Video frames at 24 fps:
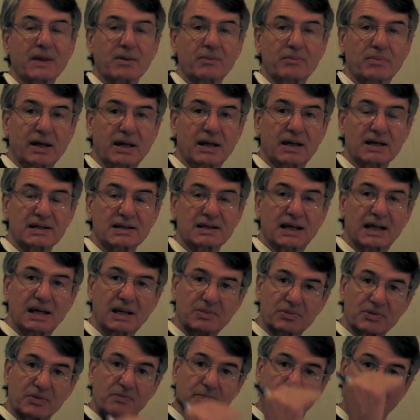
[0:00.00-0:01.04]
because it
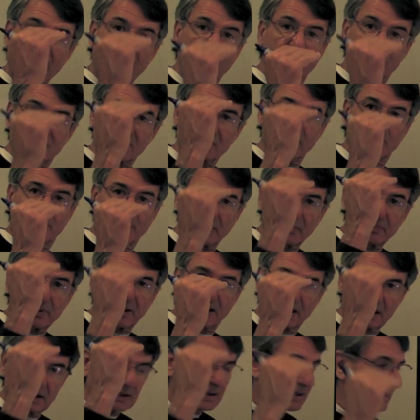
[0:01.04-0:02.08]
keeps bumping
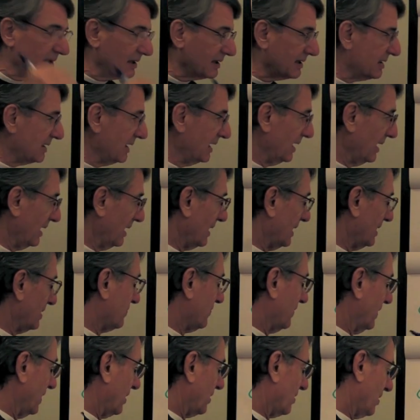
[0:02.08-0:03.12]
into the ceiling. That's
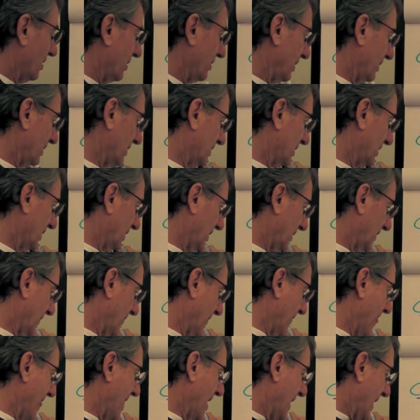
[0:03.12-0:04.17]
why they call it a ceiling.
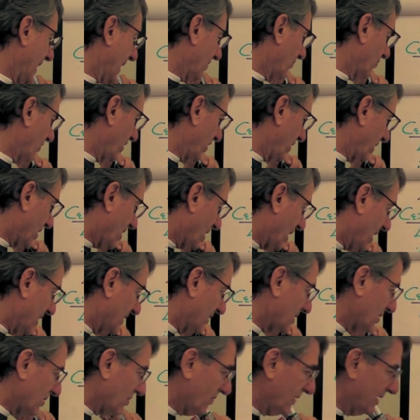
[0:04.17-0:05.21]
And what are the
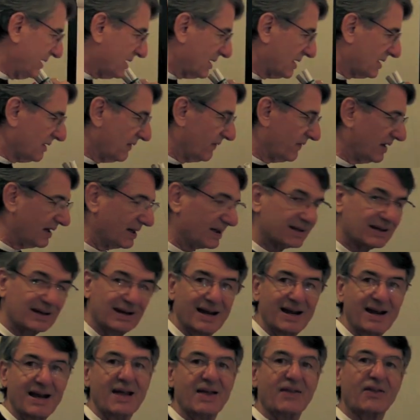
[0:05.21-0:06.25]
consequences of this?
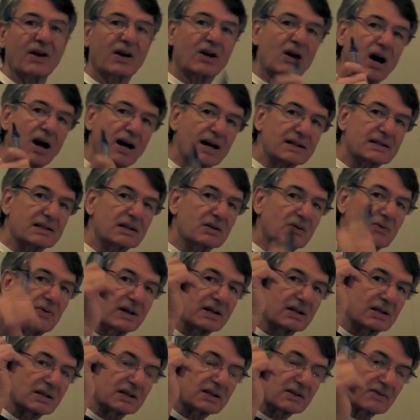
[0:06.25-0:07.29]
The
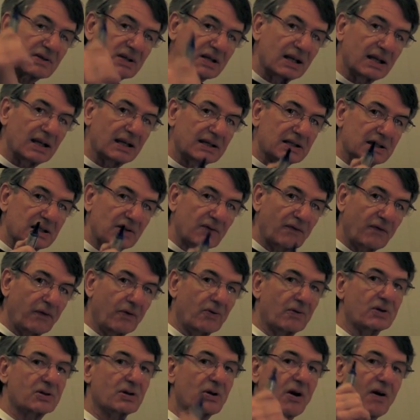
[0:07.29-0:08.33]
consequences of ceilings and
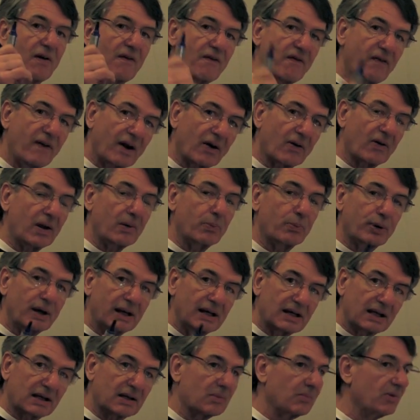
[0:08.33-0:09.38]
floors are very
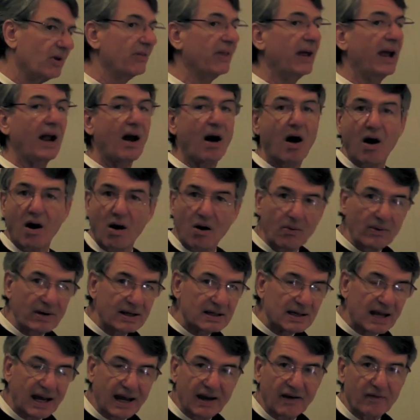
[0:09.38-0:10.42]
predictable. They
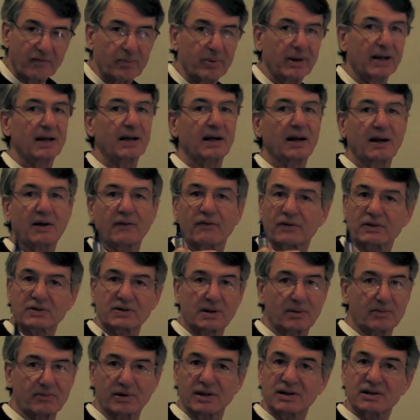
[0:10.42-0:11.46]
always have been, and for
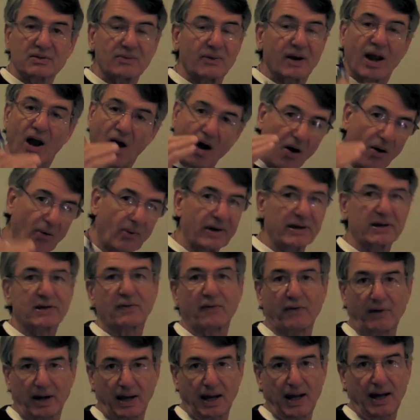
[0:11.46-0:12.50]
some reason we always
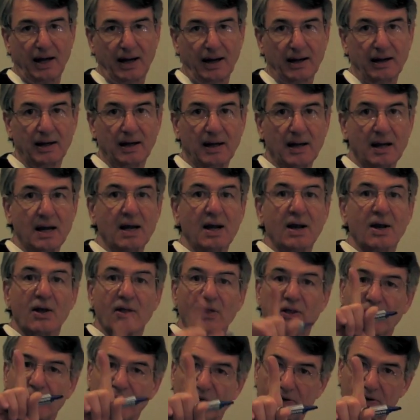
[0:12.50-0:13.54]
forget it.
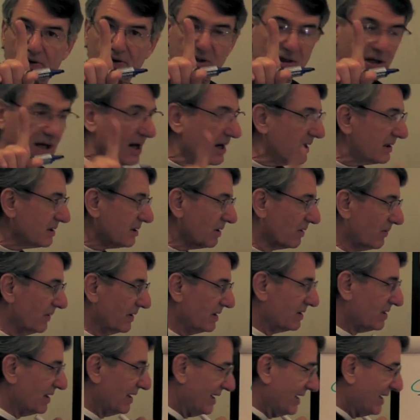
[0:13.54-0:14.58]
The first
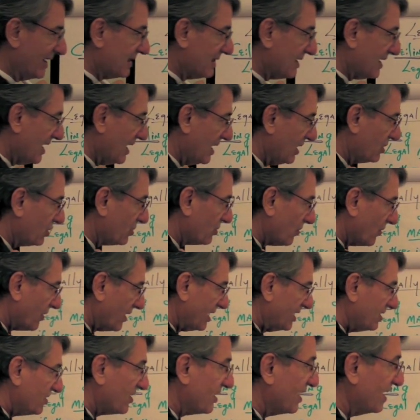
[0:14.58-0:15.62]
consequence is a
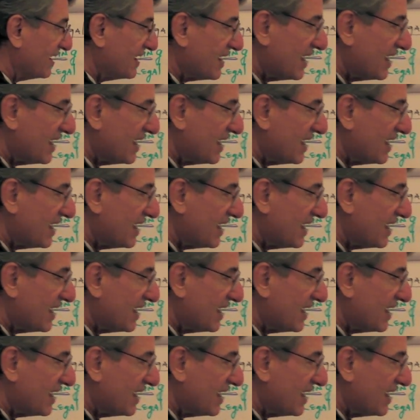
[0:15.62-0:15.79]
shortage that